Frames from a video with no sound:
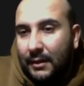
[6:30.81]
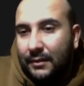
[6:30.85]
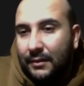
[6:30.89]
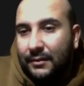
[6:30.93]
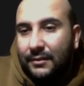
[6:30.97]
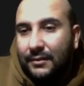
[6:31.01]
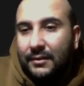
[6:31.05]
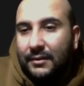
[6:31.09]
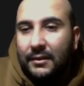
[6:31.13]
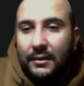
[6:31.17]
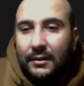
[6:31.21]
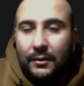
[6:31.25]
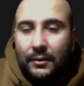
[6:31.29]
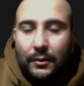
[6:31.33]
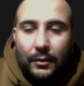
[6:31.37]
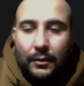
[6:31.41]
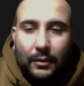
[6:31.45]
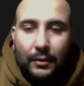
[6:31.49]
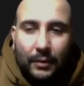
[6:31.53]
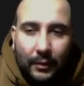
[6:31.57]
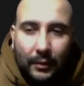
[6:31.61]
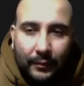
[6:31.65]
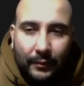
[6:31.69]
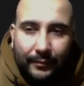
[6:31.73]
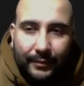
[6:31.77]
zero
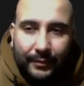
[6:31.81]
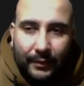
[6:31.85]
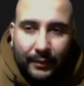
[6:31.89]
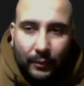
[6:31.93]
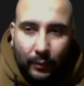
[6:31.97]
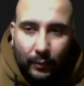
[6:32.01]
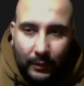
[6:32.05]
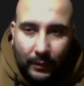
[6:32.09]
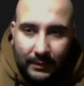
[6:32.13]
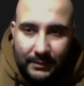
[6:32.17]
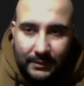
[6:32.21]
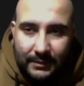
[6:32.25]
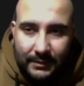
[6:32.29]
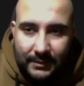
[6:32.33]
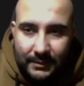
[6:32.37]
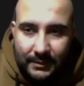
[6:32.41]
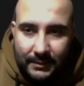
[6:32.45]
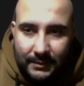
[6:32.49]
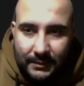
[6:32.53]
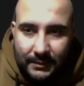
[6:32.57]
config wells.